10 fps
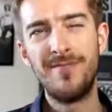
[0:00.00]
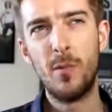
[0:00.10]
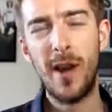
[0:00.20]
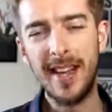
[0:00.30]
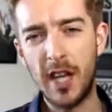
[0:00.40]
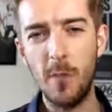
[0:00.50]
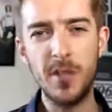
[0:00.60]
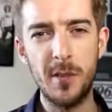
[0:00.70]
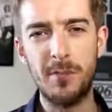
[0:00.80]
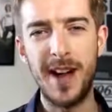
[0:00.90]
when it
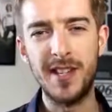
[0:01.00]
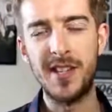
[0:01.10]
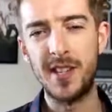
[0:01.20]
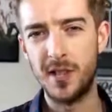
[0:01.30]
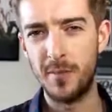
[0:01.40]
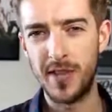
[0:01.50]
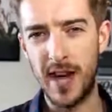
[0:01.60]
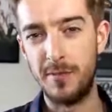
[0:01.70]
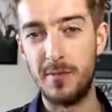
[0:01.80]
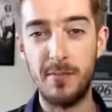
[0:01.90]
comes to practicing,
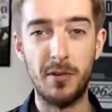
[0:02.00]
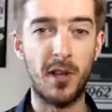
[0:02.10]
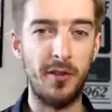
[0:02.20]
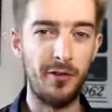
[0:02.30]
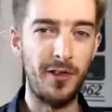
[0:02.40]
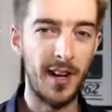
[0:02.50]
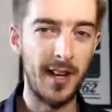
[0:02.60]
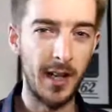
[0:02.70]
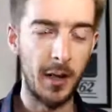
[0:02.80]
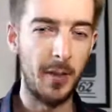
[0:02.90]
sometimes people can feel
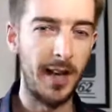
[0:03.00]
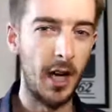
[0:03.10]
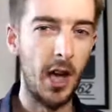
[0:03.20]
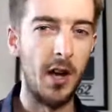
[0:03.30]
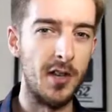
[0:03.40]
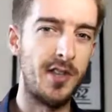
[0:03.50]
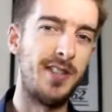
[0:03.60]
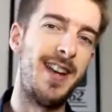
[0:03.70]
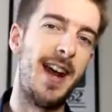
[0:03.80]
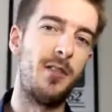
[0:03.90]
a little bit
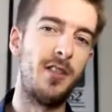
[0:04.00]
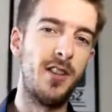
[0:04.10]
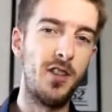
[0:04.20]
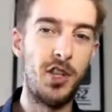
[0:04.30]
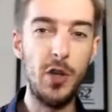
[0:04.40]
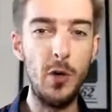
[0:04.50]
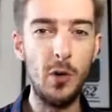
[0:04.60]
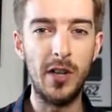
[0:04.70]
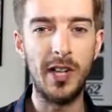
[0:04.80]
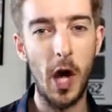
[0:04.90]
lost. Now, there are
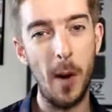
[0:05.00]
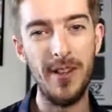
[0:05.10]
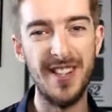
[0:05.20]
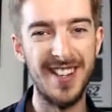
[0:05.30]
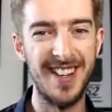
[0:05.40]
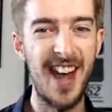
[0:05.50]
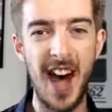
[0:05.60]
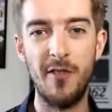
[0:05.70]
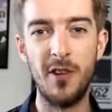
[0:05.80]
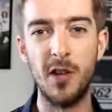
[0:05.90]
two common
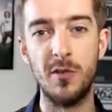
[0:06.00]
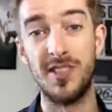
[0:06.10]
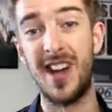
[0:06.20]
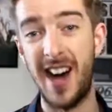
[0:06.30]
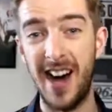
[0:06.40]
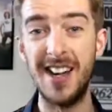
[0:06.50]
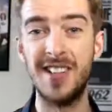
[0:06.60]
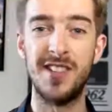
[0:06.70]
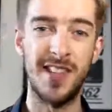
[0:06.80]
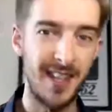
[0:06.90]
scenarios that I
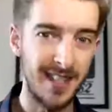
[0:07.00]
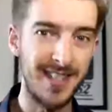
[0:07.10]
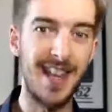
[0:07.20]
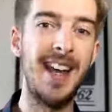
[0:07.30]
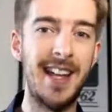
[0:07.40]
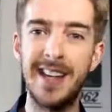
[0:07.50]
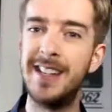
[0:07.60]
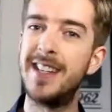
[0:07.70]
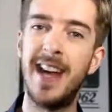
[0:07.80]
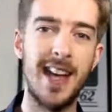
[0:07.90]
see day
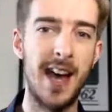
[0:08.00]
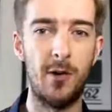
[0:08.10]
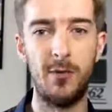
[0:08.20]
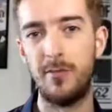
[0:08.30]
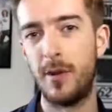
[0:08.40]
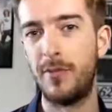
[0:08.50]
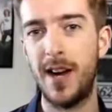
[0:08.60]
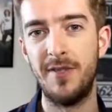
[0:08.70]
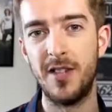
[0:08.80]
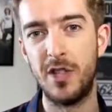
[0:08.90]
in, day out with my
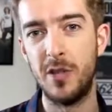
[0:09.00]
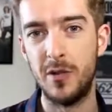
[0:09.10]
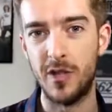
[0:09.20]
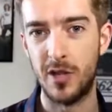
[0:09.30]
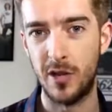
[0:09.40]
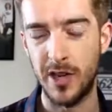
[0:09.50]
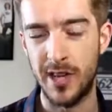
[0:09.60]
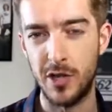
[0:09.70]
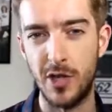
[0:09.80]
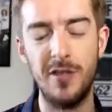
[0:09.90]
private students and
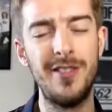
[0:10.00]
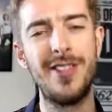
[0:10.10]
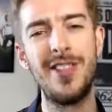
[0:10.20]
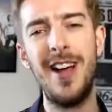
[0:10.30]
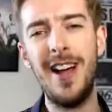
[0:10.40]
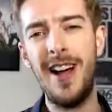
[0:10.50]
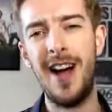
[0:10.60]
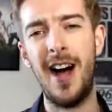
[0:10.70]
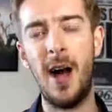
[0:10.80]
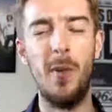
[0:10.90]
online students
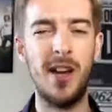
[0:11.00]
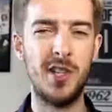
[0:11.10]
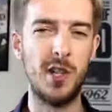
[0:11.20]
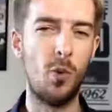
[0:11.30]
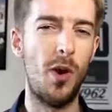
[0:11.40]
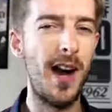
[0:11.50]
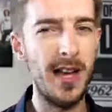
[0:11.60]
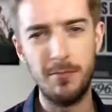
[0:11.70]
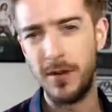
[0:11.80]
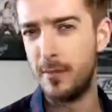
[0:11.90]
as to
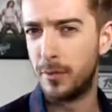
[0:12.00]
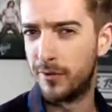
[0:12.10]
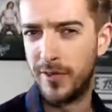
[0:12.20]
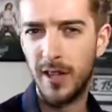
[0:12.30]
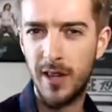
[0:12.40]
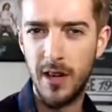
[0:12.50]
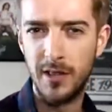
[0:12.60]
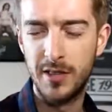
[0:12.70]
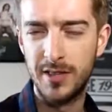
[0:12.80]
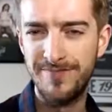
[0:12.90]
why people feel
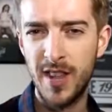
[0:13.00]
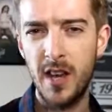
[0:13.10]
lost.